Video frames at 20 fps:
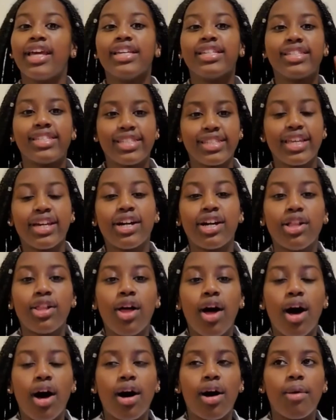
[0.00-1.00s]
is
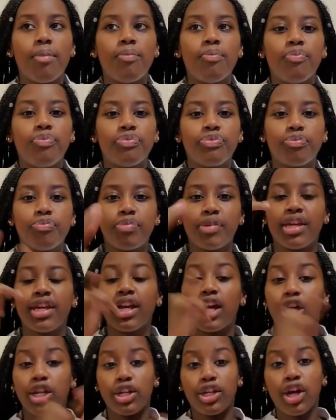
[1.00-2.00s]
still I
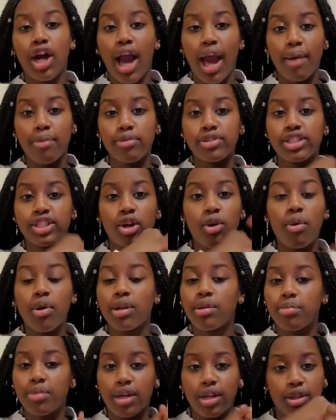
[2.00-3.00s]
still want
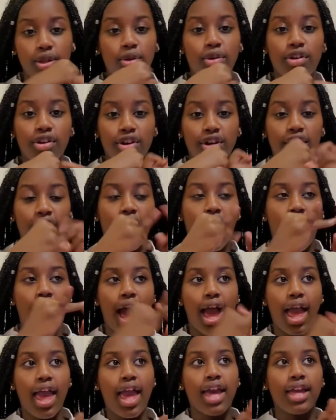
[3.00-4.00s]
to be a lawyer,
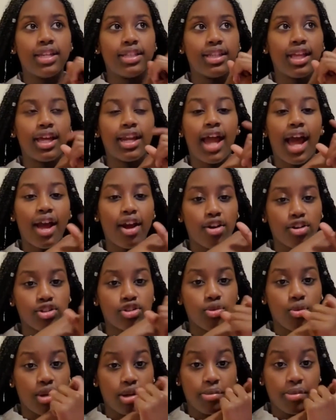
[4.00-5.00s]
and then I
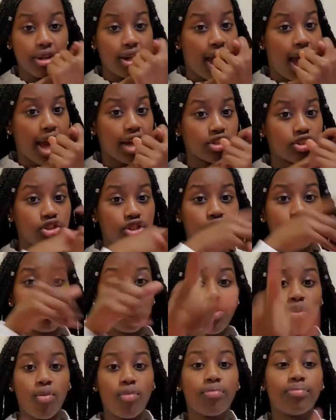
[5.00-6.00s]
also want to be an actress,
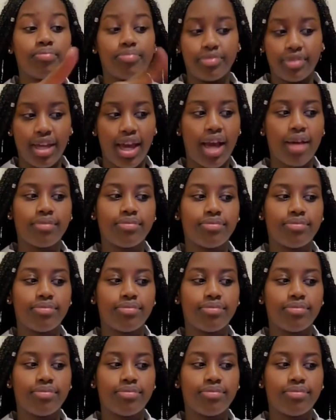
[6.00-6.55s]
so, yeah.